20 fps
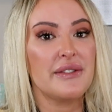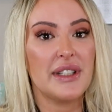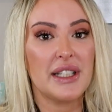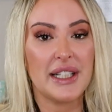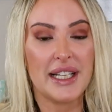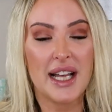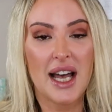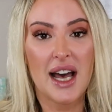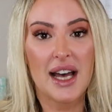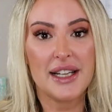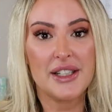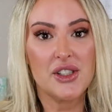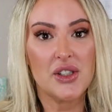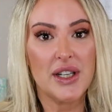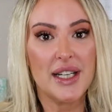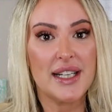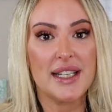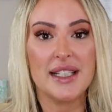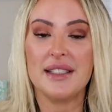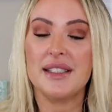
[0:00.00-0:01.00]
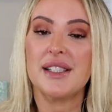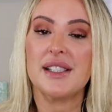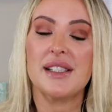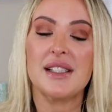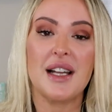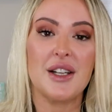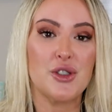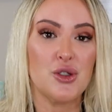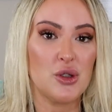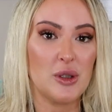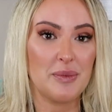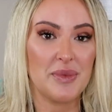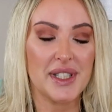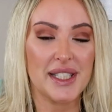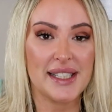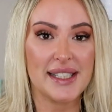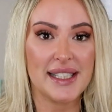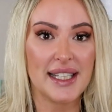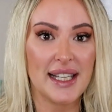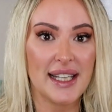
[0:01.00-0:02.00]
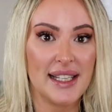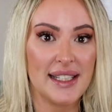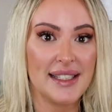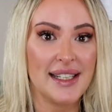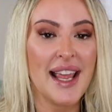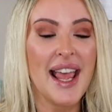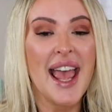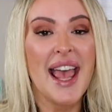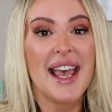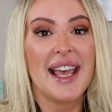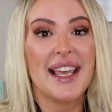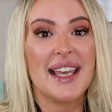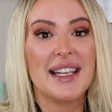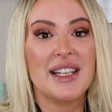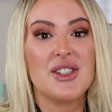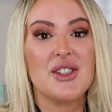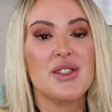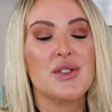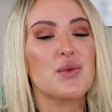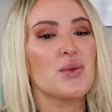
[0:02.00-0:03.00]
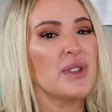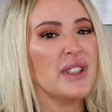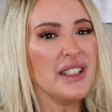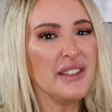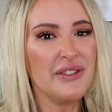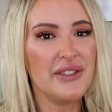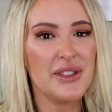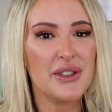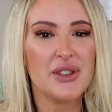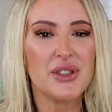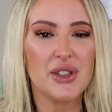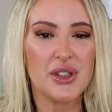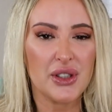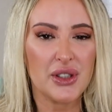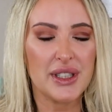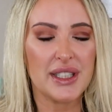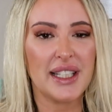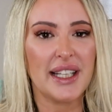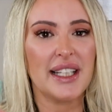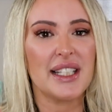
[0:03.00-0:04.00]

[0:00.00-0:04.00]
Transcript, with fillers: very hydrating, does not strip the skin and it just really feels good.